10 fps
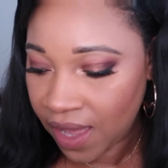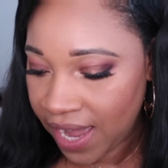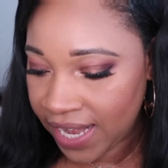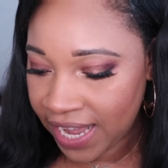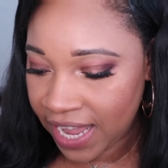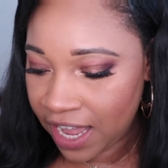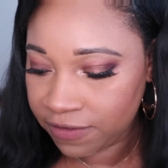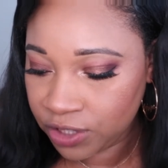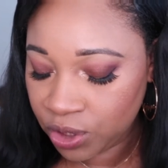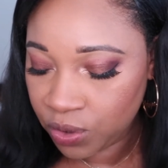And I
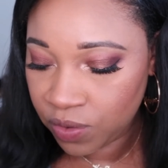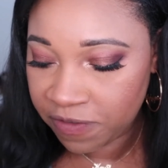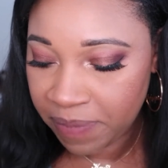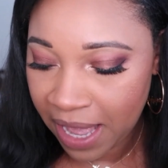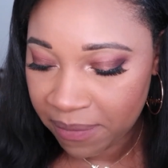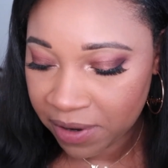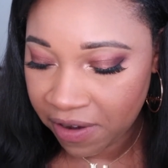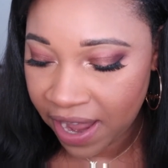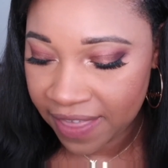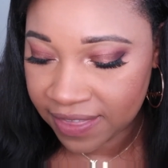have two of Pat
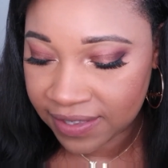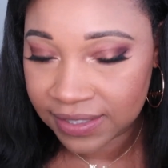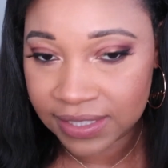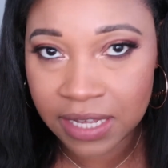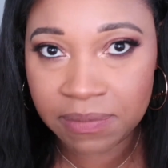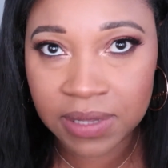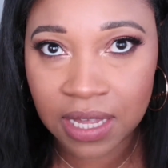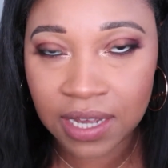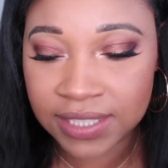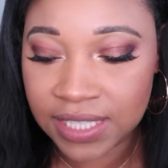McGrath's lip
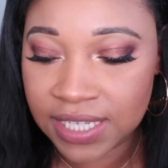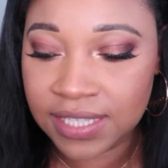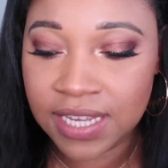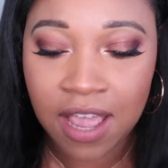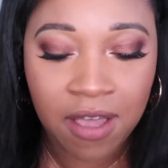glosses.